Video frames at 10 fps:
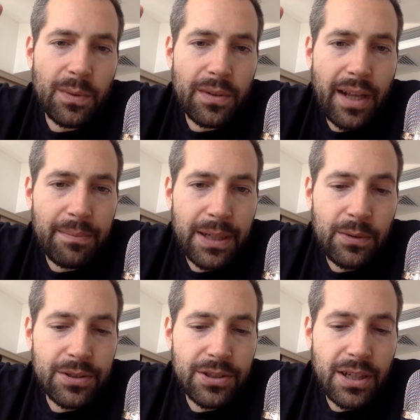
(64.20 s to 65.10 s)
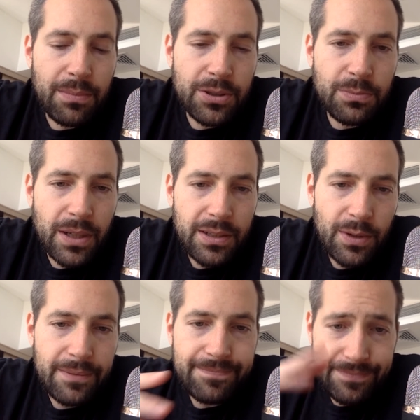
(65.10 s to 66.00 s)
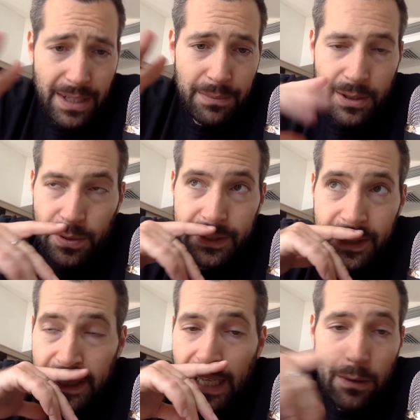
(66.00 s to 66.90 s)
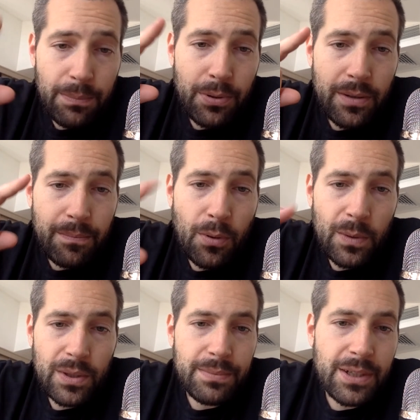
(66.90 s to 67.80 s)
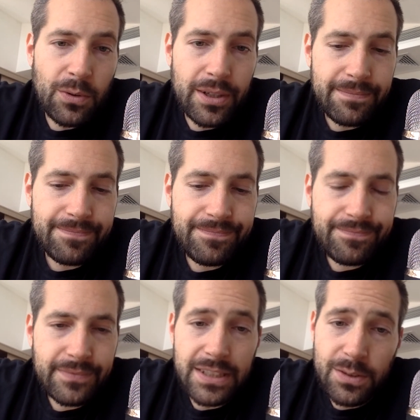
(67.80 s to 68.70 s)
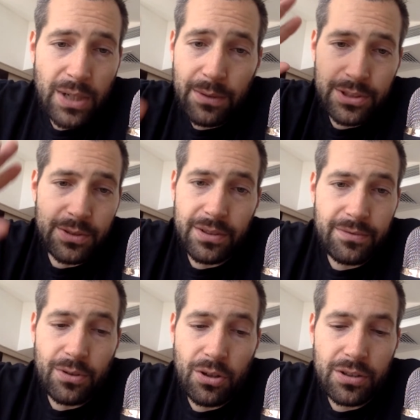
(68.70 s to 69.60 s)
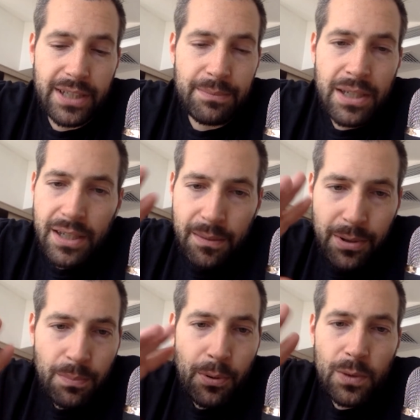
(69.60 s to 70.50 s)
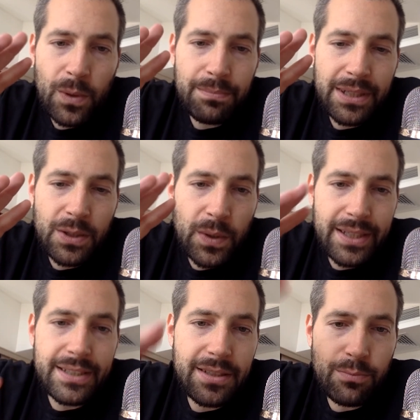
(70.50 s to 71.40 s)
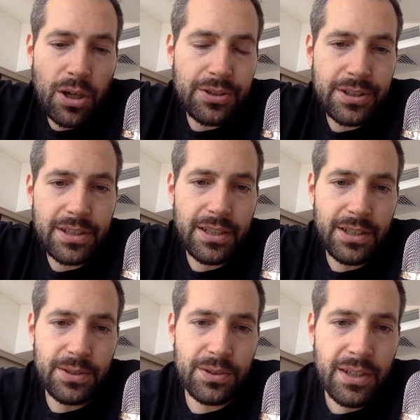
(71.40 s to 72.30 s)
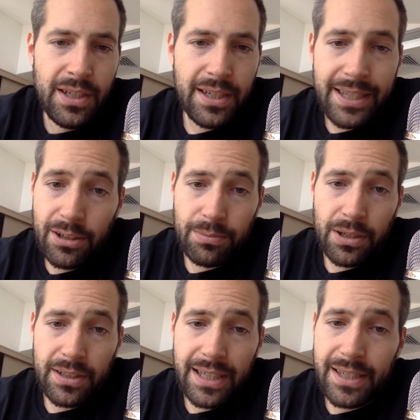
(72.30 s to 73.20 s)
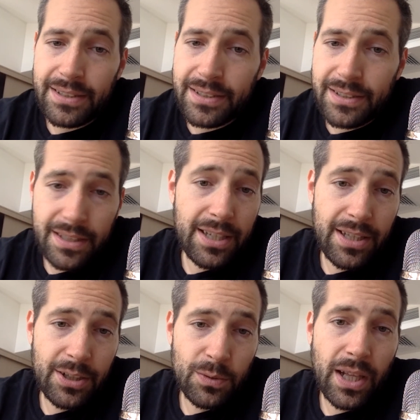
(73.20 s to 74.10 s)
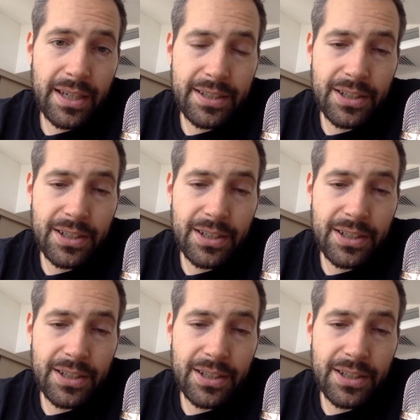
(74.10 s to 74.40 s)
with 10 Bitcoins. You got a bunch of money, right? 10 Bitcoins. I would put 0.1 Bitcoin. This is what I was doing for a long time. Put 0.1 Bitcoin into projects that you hear about and it's that you like,